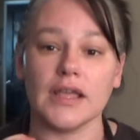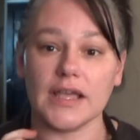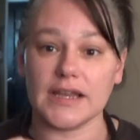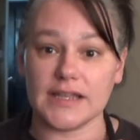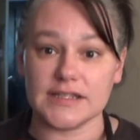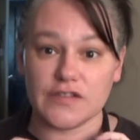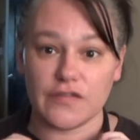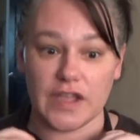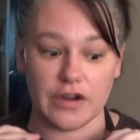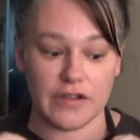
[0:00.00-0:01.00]
It is
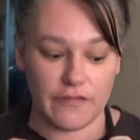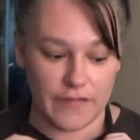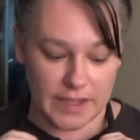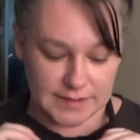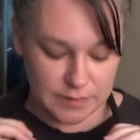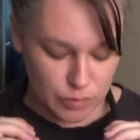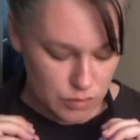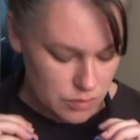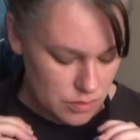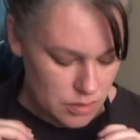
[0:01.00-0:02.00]
very
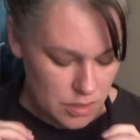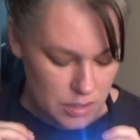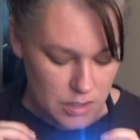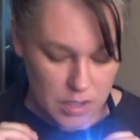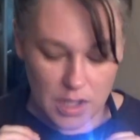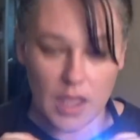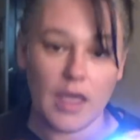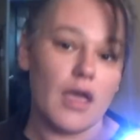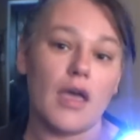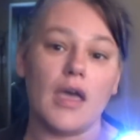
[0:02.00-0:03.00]
flexible,
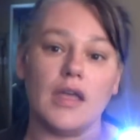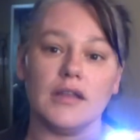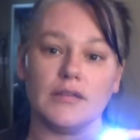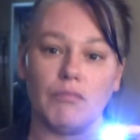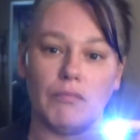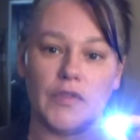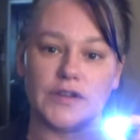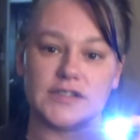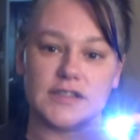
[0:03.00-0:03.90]
and there's the